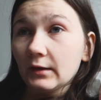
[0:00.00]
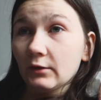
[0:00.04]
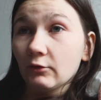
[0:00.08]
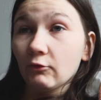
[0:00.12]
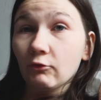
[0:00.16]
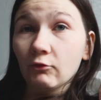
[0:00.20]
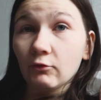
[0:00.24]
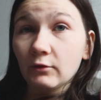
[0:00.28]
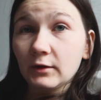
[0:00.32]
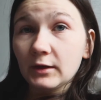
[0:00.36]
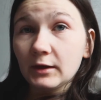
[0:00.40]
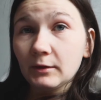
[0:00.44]

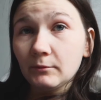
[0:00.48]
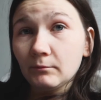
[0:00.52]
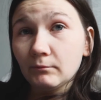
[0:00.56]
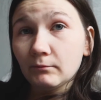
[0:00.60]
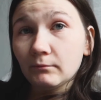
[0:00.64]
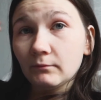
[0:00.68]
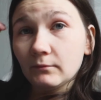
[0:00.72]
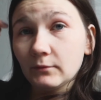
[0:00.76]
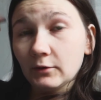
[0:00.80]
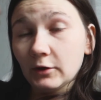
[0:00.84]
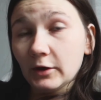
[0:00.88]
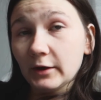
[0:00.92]
Or
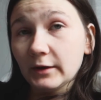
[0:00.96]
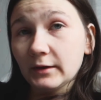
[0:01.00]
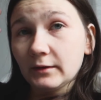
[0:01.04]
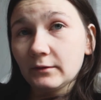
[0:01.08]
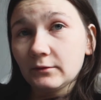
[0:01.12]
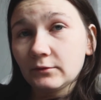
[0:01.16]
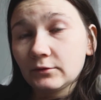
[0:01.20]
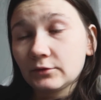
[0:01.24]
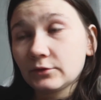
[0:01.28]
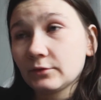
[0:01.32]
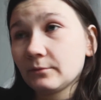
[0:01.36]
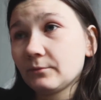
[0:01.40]
give like
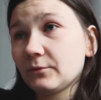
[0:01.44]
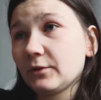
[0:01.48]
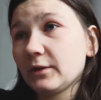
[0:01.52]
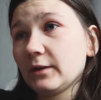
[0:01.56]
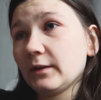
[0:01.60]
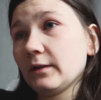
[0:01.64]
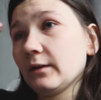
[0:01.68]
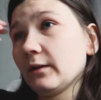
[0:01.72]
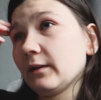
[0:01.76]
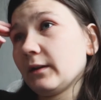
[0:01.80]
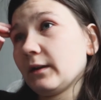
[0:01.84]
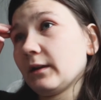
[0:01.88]

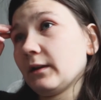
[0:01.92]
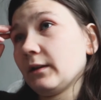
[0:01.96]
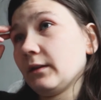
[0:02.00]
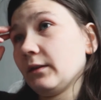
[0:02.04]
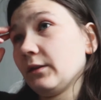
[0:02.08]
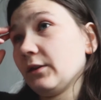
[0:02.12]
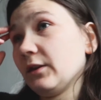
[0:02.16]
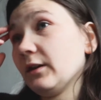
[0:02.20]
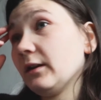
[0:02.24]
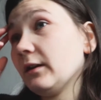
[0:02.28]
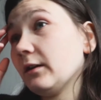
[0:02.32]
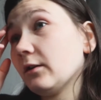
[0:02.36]
something I
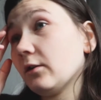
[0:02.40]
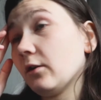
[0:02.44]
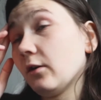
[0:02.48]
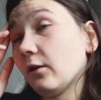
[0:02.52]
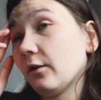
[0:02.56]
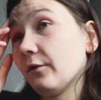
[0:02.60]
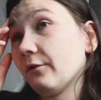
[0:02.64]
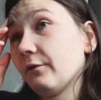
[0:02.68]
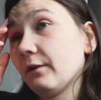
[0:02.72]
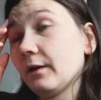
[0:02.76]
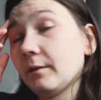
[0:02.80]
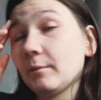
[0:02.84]
can think
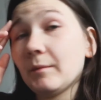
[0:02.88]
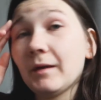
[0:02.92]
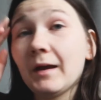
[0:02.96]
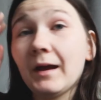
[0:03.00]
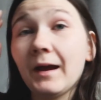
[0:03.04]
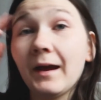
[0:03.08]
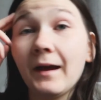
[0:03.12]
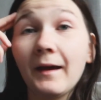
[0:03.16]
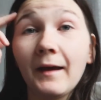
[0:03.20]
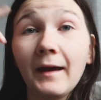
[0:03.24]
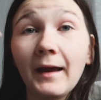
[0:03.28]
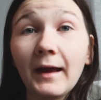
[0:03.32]
of. I'm
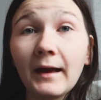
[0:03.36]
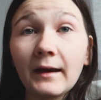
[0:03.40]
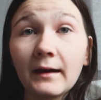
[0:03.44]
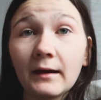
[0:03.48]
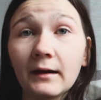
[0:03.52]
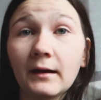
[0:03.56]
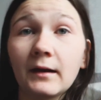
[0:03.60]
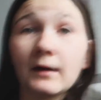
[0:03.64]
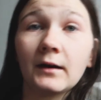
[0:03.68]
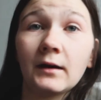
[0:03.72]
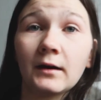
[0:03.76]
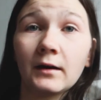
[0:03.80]
like,
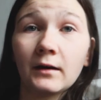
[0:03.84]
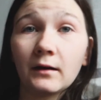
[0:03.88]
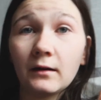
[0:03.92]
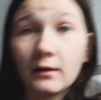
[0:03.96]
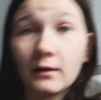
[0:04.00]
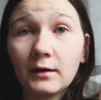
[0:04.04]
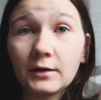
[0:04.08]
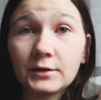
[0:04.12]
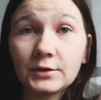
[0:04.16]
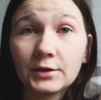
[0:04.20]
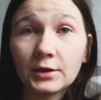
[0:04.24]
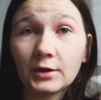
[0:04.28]
ah,
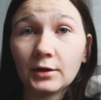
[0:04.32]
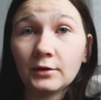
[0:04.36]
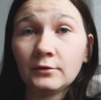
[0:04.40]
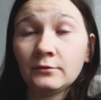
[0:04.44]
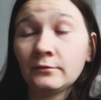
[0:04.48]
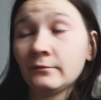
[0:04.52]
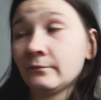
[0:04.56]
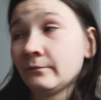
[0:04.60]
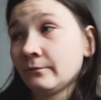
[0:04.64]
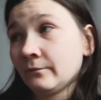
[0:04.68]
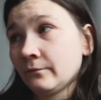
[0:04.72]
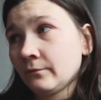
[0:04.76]
I
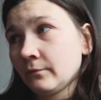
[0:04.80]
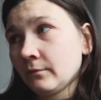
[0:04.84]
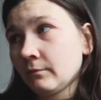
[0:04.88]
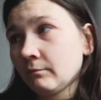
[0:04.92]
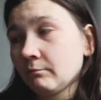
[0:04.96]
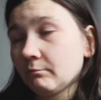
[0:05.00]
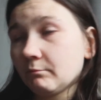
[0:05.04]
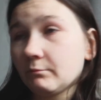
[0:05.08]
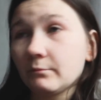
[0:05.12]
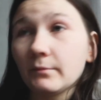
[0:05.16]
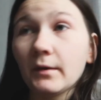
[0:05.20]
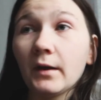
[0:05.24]
know,
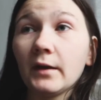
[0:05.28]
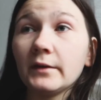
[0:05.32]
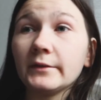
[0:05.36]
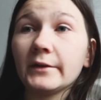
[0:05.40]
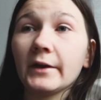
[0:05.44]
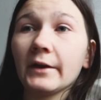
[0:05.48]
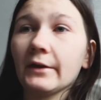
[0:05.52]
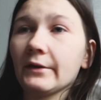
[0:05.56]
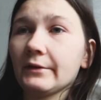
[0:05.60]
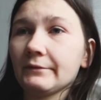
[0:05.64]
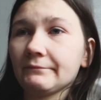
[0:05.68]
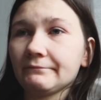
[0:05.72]
but I
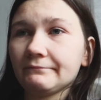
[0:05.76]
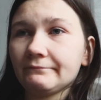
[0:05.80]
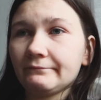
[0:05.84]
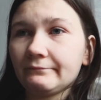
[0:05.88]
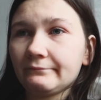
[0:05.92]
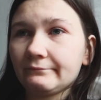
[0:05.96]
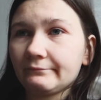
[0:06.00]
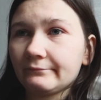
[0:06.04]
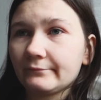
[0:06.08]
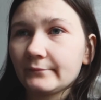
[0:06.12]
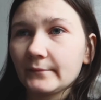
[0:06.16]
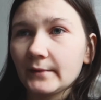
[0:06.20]
can't.
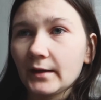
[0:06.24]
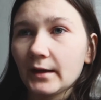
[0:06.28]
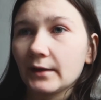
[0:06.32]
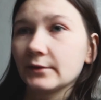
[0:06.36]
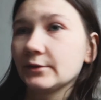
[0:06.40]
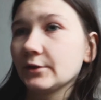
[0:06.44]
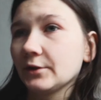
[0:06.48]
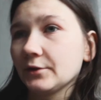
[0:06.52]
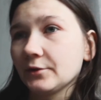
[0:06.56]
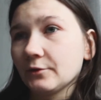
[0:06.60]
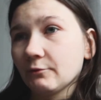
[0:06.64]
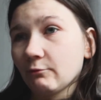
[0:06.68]

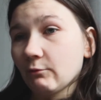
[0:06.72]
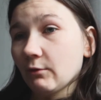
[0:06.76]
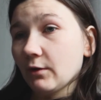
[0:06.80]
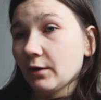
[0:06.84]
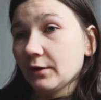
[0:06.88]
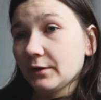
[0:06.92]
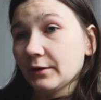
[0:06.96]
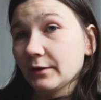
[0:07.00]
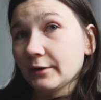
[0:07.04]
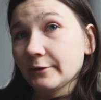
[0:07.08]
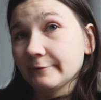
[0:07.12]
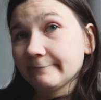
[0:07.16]
I don't know
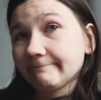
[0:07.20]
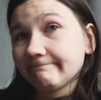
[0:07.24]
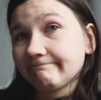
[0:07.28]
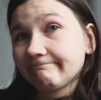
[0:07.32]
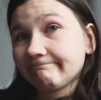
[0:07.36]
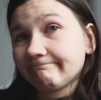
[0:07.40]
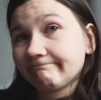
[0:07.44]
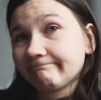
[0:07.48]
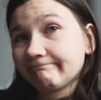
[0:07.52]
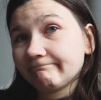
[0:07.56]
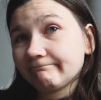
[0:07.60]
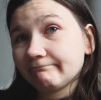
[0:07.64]
why though,
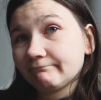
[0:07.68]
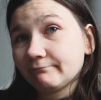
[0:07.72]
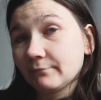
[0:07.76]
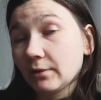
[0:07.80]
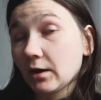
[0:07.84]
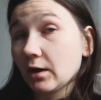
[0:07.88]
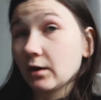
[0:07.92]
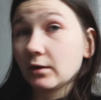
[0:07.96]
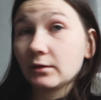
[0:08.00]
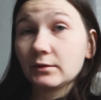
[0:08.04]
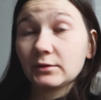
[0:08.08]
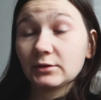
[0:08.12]

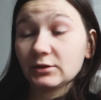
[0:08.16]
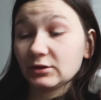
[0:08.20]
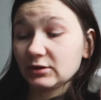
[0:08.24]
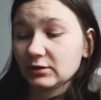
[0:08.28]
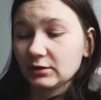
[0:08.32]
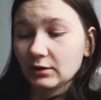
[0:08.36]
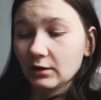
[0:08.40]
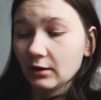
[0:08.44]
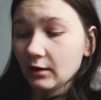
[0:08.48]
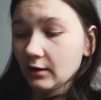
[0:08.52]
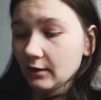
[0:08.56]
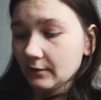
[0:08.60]
but I
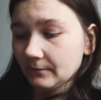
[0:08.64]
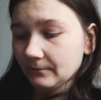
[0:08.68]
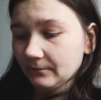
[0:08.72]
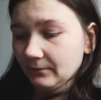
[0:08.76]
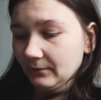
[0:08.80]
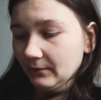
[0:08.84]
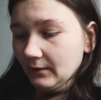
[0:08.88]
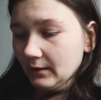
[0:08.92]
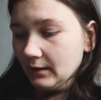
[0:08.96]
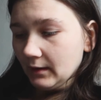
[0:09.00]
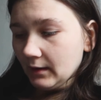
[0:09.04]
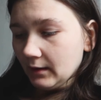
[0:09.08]
just can't.
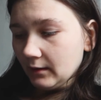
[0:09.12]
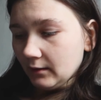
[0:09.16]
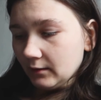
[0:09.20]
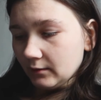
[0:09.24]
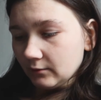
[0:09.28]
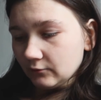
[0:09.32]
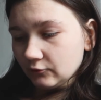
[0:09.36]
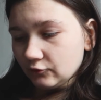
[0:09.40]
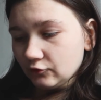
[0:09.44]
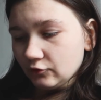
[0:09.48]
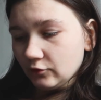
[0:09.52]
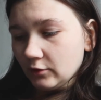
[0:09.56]

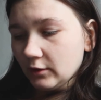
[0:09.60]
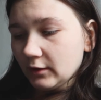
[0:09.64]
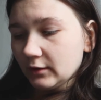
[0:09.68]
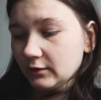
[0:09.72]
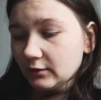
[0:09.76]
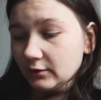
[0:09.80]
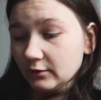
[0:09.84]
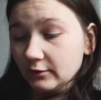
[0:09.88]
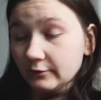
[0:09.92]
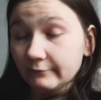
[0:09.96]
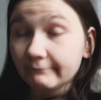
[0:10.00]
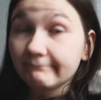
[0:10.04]
I'm
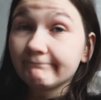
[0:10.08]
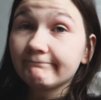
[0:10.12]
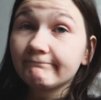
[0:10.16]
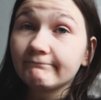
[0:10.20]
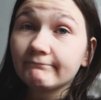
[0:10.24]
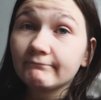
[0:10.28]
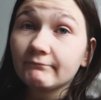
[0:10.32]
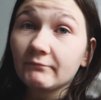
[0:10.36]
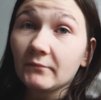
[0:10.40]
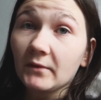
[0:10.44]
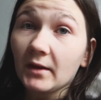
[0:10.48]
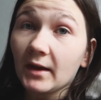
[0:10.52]
trying
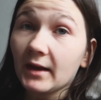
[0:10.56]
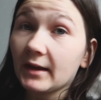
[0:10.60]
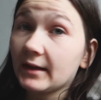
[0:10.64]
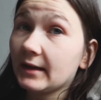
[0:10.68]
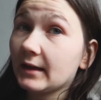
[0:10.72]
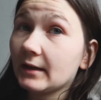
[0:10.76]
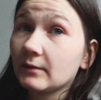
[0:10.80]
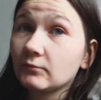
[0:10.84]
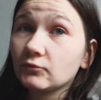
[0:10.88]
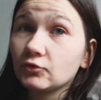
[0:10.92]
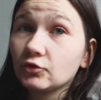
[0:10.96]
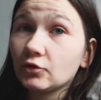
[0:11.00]
though. I
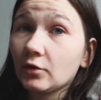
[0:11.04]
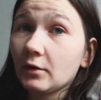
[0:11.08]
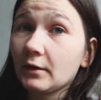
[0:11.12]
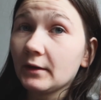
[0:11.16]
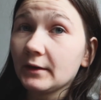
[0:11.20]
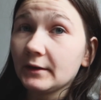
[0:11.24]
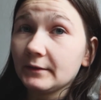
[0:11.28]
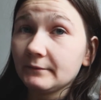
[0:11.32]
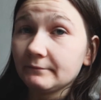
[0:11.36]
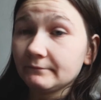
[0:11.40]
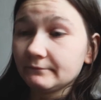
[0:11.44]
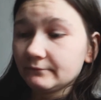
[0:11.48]
am
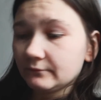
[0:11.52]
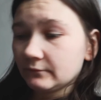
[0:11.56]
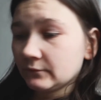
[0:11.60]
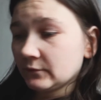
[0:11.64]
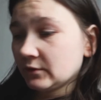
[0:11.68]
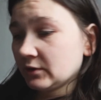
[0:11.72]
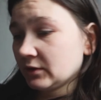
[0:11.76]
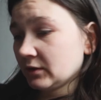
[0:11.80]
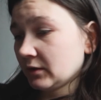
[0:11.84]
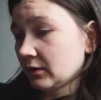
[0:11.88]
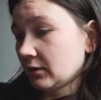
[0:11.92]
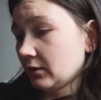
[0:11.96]
trying.
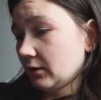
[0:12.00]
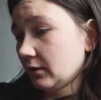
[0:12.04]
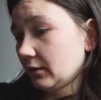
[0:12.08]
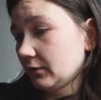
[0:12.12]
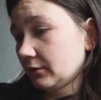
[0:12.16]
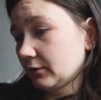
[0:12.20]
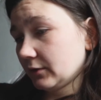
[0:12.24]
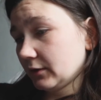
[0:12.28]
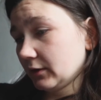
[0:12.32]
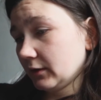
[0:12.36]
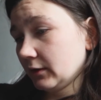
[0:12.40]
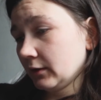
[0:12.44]
Just
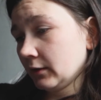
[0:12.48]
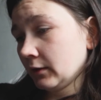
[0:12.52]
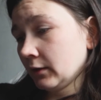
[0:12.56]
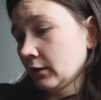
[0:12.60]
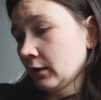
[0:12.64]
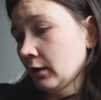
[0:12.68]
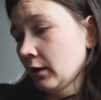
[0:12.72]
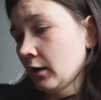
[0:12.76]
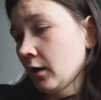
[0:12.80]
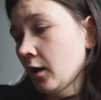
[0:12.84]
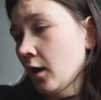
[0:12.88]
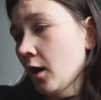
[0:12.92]
can't think
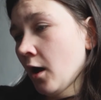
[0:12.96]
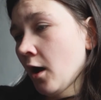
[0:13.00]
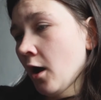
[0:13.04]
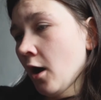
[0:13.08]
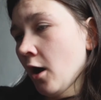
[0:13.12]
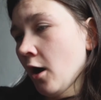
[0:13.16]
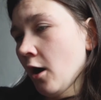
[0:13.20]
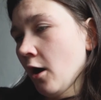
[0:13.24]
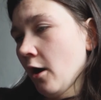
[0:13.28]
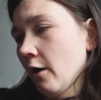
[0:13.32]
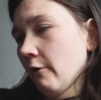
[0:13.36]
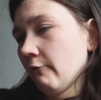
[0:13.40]

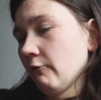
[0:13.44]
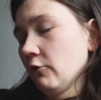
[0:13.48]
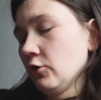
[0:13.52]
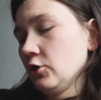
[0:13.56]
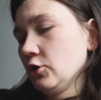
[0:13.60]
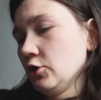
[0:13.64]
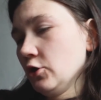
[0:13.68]
of a